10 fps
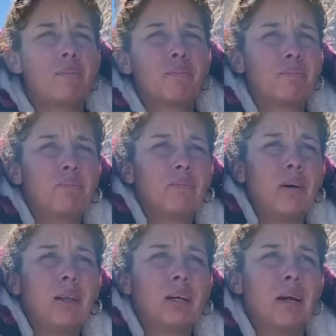I
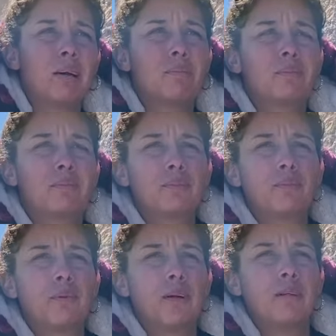felt like I had
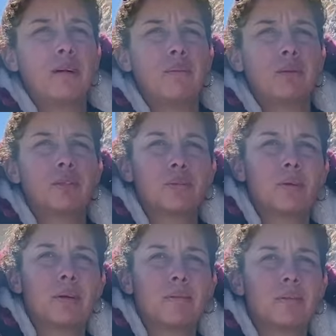brain damage or
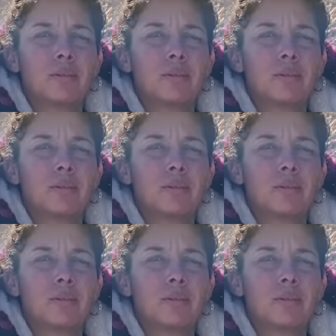whatever.